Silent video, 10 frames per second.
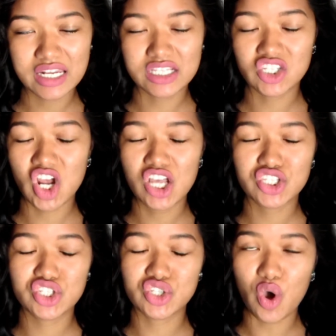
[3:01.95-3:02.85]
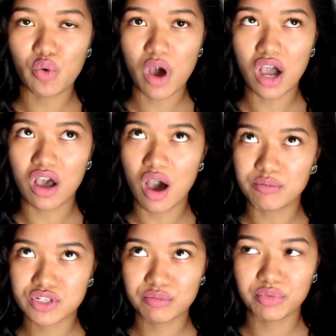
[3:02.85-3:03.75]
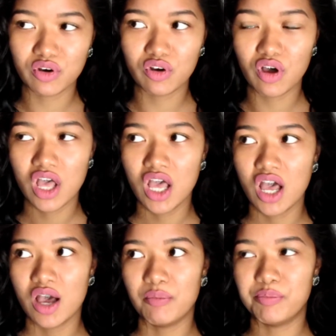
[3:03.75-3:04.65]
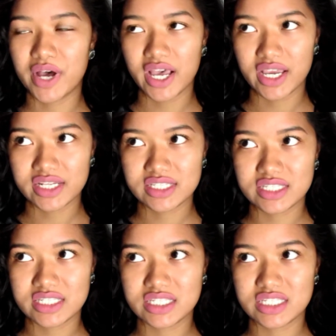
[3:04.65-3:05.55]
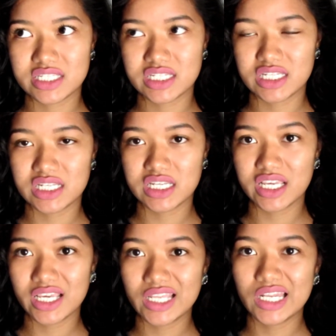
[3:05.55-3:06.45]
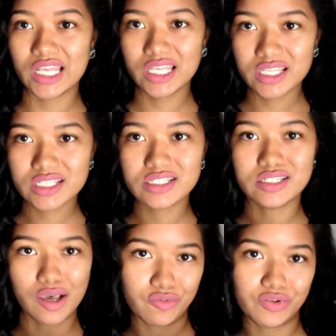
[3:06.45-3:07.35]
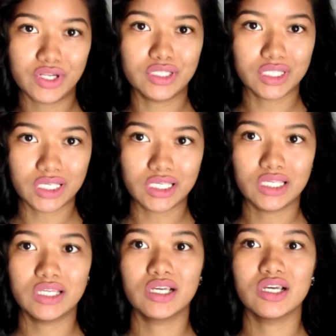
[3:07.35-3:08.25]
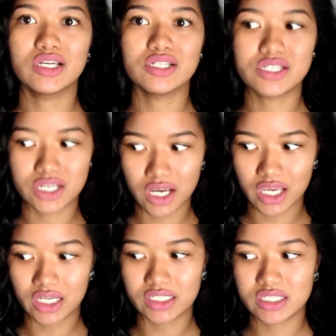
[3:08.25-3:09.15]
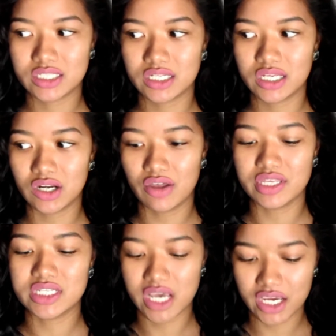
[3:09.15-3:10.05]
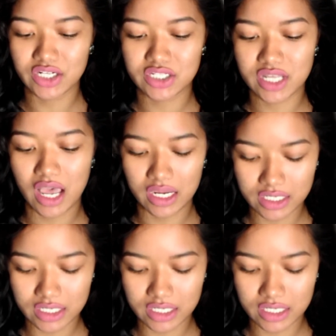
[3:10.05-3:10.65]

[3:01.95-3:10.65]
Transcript: It's not so uncomfortable, but it is definitely tight and on the tighter side.